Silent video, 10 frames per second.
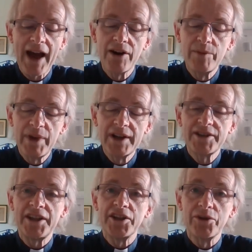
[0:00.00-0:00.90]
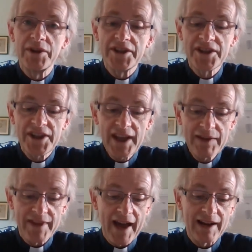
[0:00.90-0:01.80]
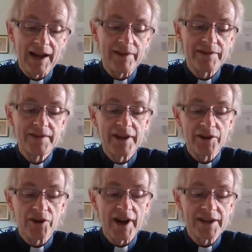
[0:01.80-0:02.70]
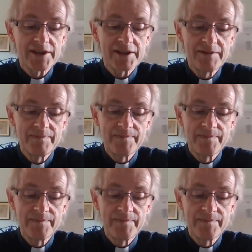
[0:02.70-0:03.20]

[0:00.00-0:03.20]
our ability to receive that love and grace.